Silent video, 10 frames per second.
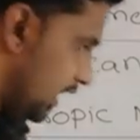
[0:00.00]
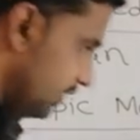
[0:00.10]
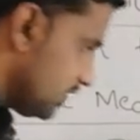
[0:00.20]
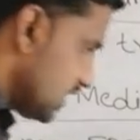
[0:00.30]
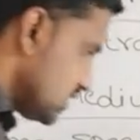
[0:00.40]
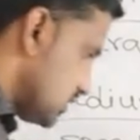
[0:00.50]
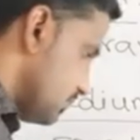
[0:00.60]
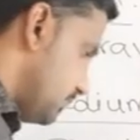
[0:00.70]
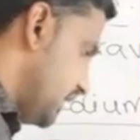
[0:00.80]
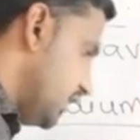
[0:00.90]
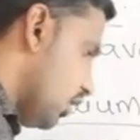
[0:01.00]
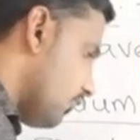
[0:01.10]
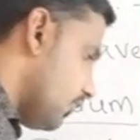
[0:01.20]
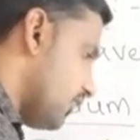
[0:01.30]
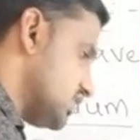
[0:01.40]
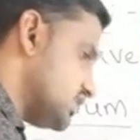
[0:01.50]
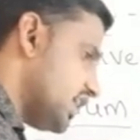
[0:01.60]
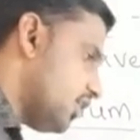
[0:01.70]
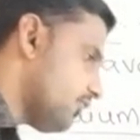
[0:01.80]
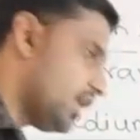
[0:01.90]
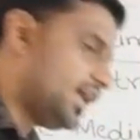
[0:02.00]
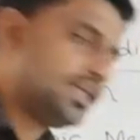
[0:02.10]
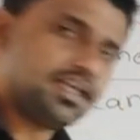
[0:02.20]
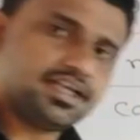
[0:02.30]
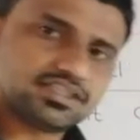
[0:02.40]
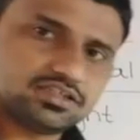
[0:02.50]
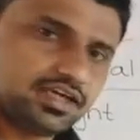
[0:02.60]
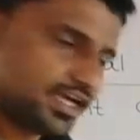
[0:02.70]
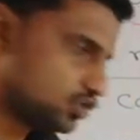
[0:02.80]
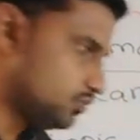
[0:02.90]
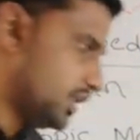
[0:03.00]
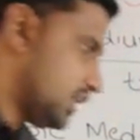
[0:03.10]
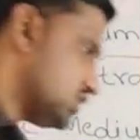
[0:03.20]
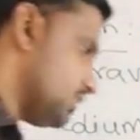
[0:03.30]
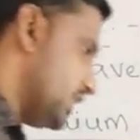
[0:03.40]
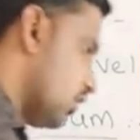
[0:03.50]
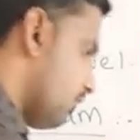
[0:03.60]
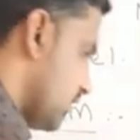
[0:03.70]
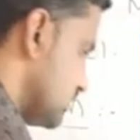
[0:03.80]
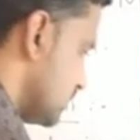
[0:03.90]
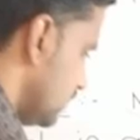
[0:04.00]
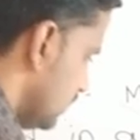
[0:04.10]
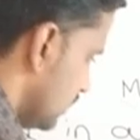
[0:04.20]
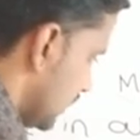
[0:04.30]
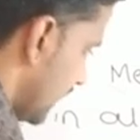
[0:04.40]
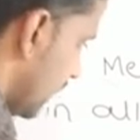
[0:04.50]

If the speed of first ray of light is, assume that the speed of first ray